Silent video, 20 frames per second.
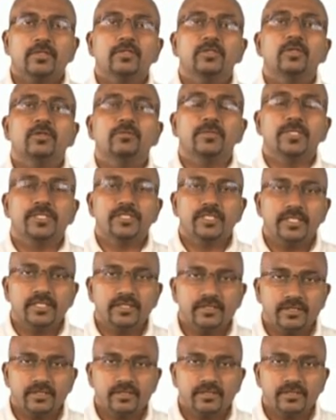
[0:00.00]
your
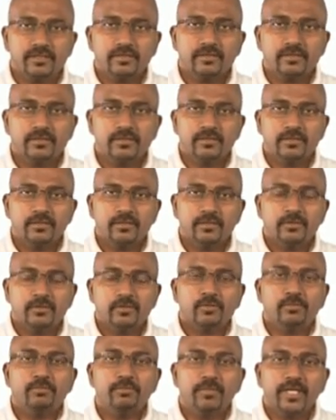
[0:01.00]
machines
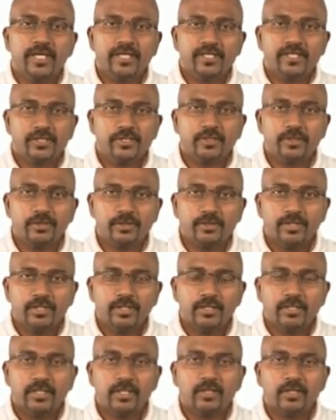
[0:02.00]
to make sure
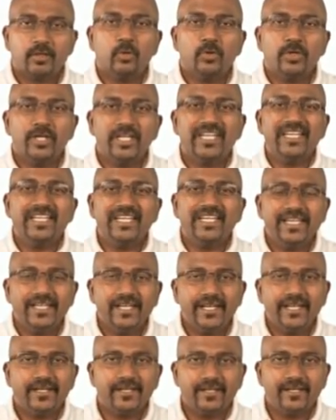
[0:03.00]
that only
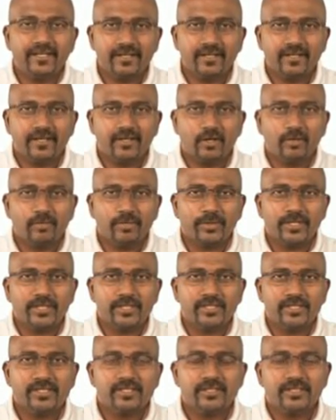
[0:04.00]
needed
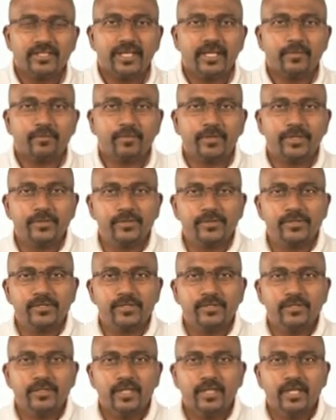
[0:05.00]
components get
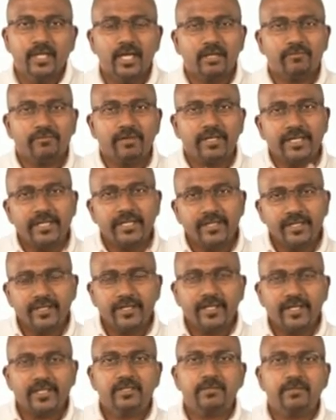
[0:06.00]
produced, and when
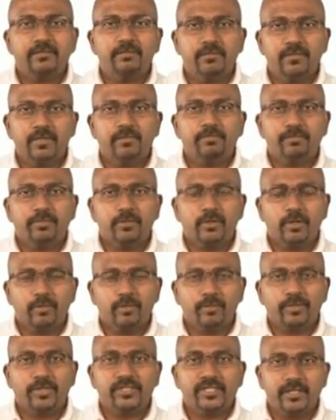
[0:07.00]

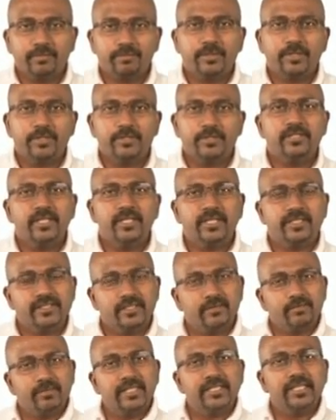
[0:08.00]
components get produced, the
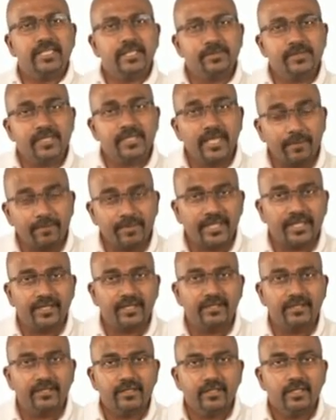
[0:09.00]
assembly keeps happening,
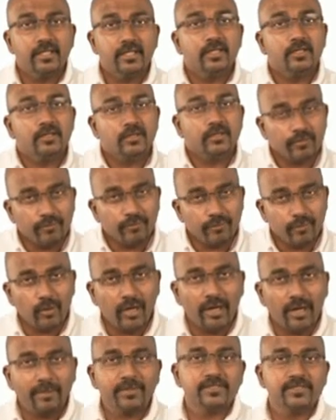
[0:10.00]
the flow
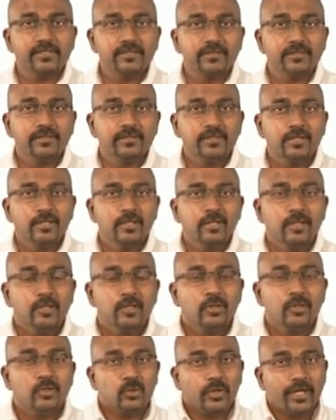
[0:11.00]
happens.
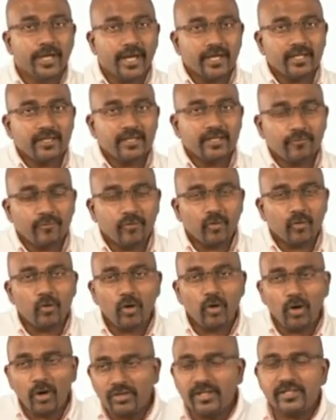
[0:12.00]
To get the flow
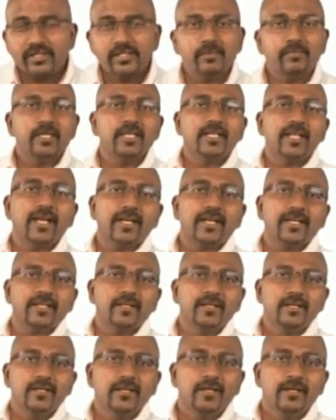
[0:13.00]
on the assembly
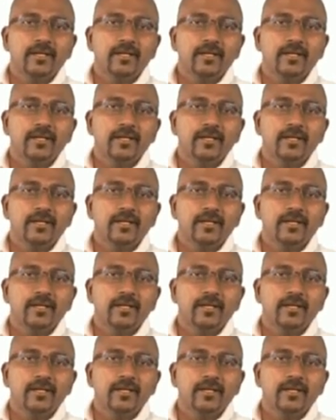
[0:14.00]
line